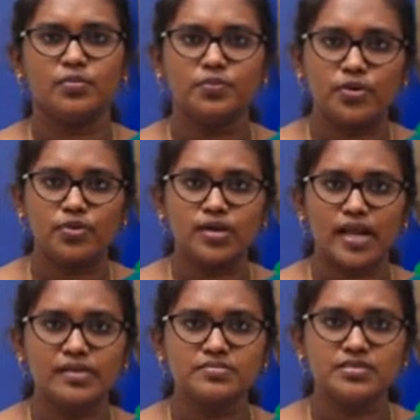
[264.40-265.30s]

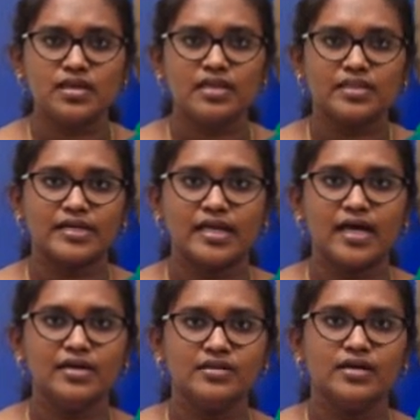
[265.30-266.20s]
programs that
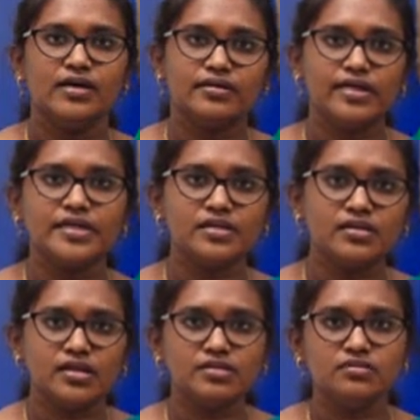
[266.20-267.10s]
are written
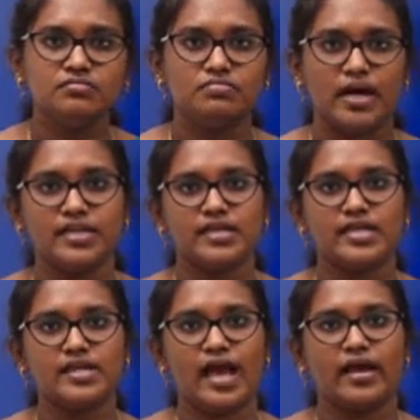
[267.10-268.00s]
in
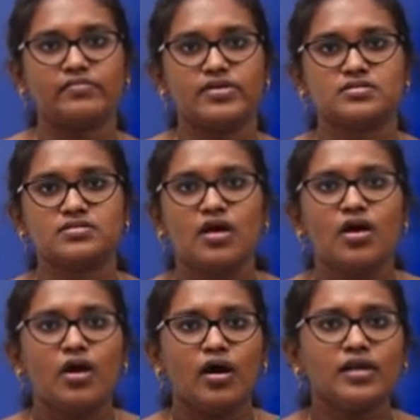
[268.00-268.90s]
binary language
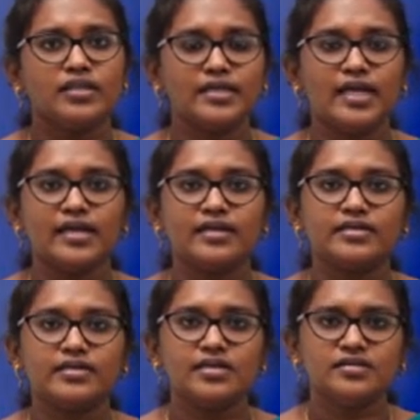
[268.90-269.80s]
or that are
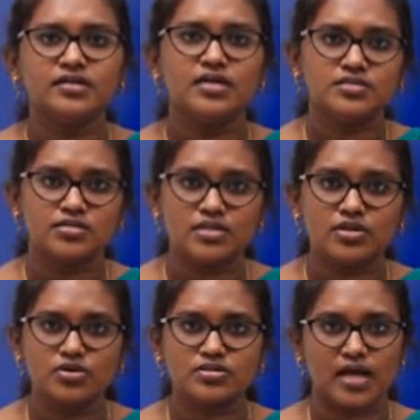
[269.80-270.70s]
written in
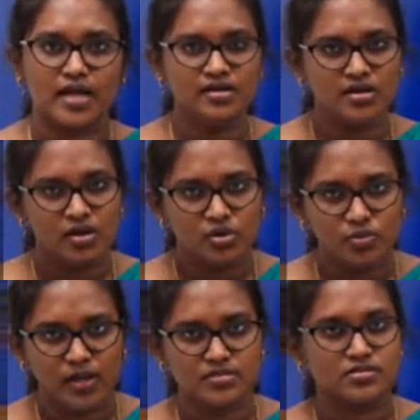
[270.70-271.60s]
zeros and
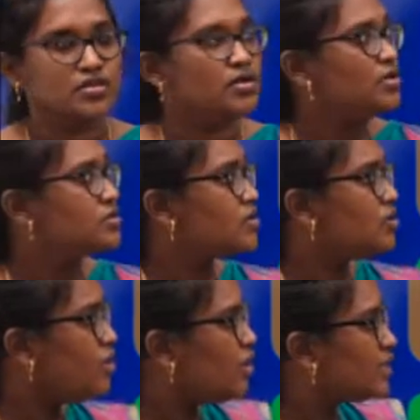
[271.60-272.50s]
ones.
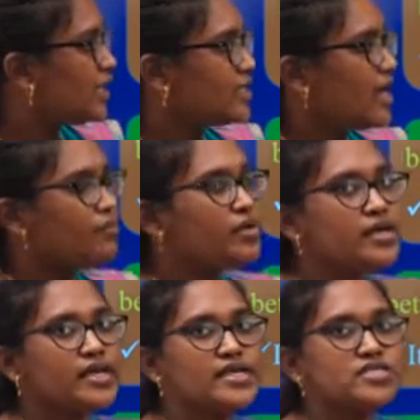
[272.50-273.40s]
So, that
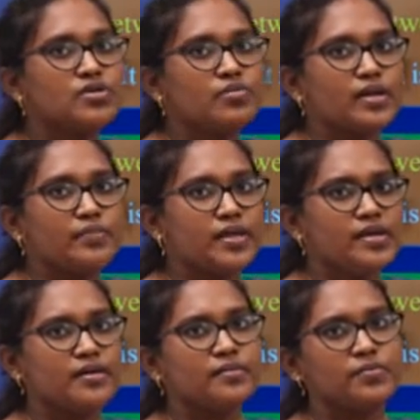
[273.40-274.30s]
communication will
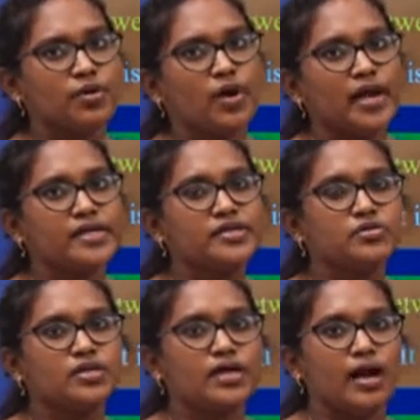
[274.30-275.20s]
be provided
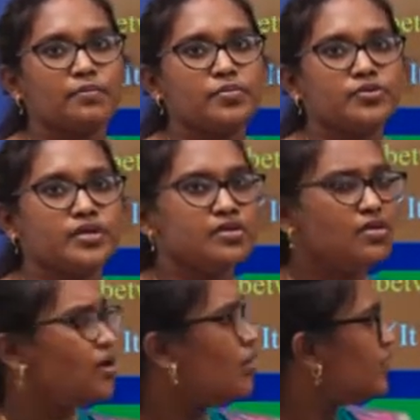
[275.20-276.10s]
to the computer
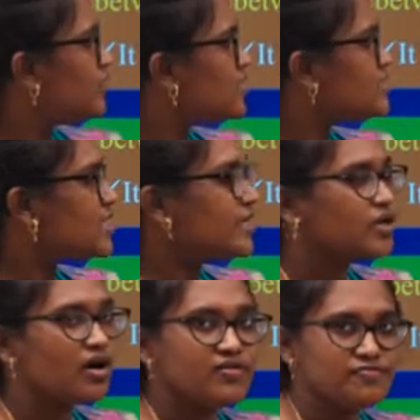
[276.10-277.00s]
with a set
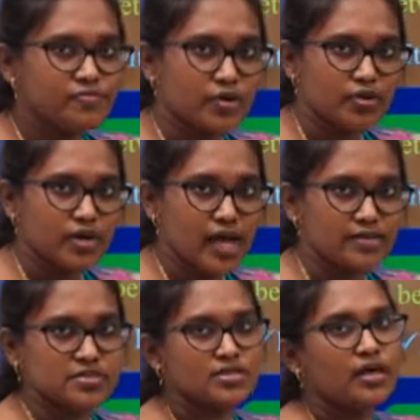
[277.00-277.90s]
of
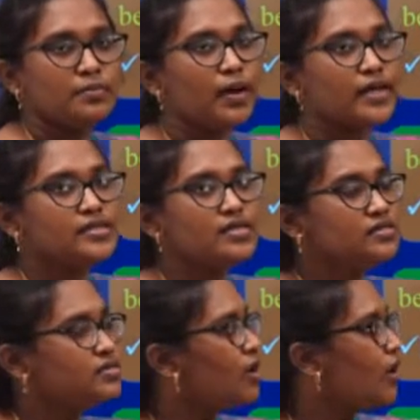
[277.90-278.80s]
programs by the
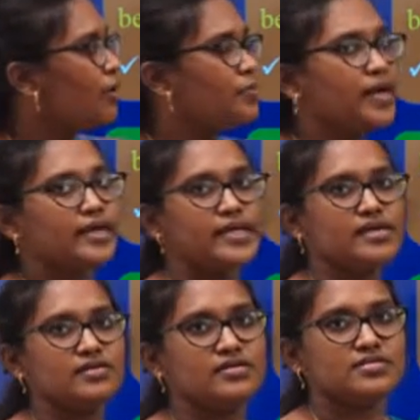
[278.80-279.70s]
operating
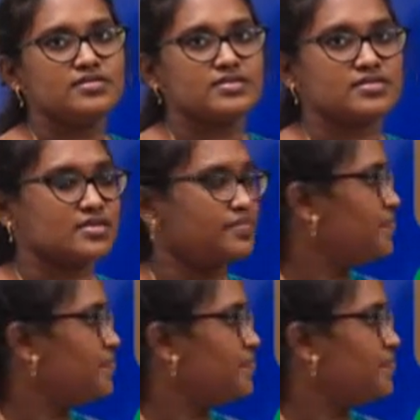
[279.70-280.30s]
system.